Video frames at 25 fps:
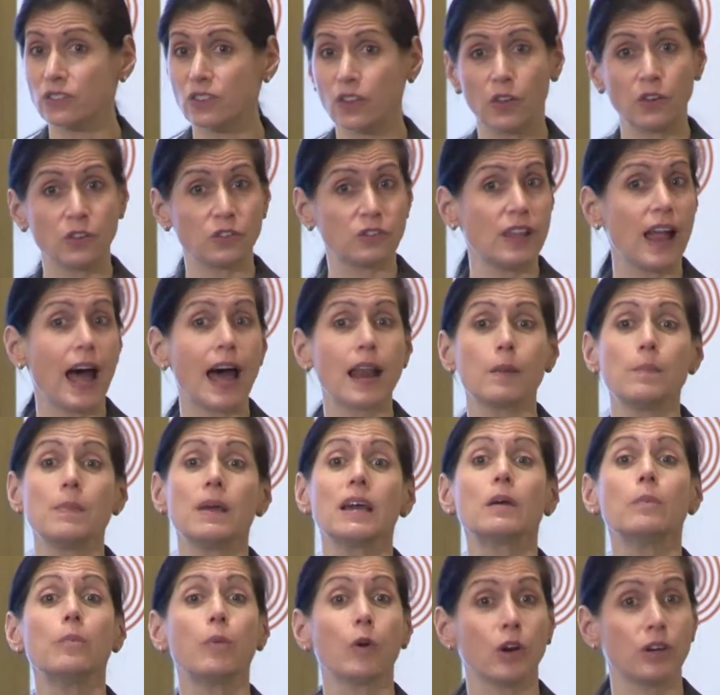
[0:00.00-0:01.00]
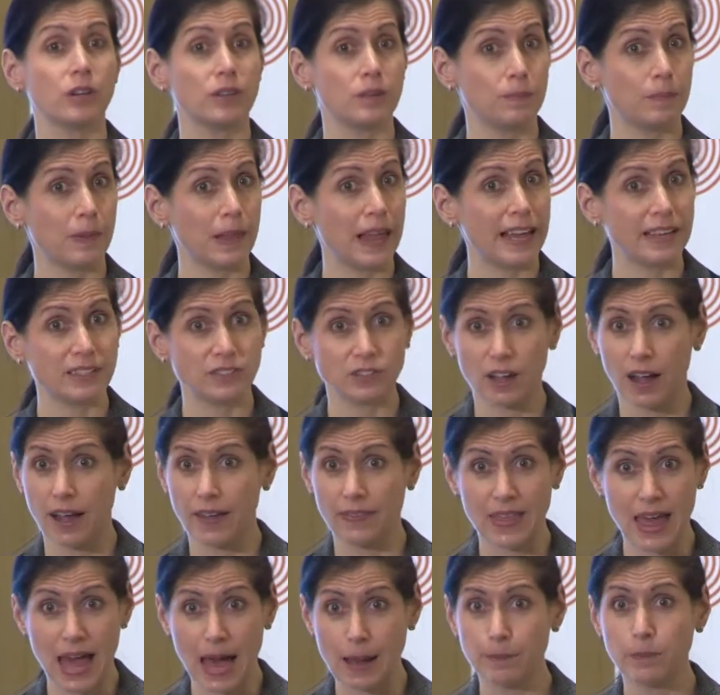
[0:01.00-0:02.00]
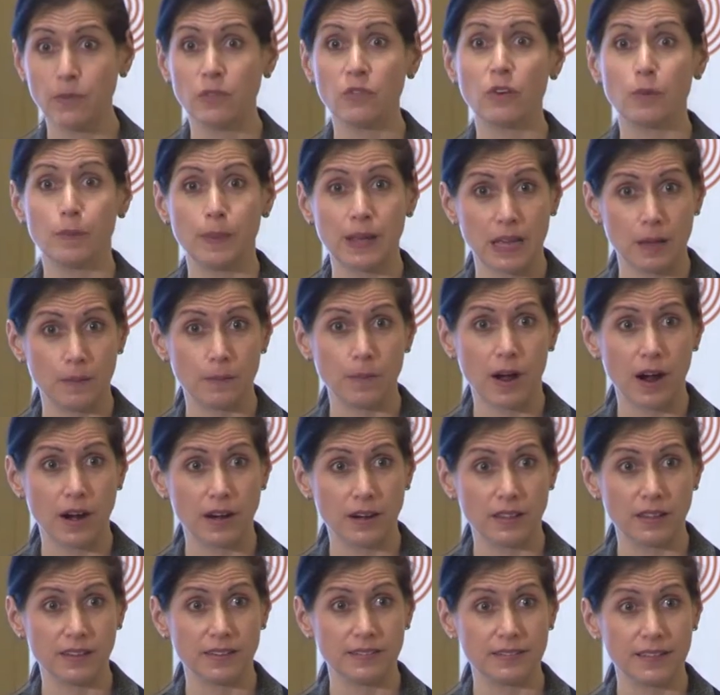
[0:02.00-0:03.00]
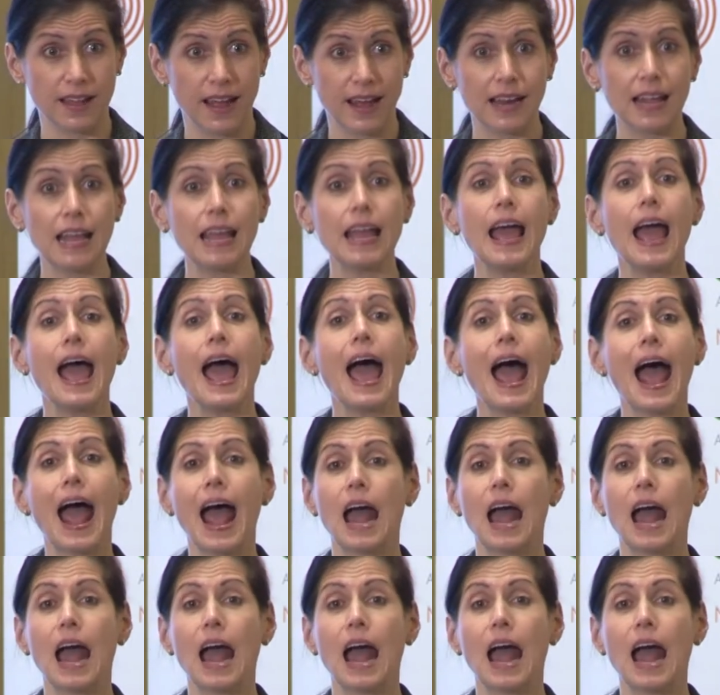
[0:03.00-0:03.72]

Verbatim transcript: So there's not a big burden placed on them for being part of the study,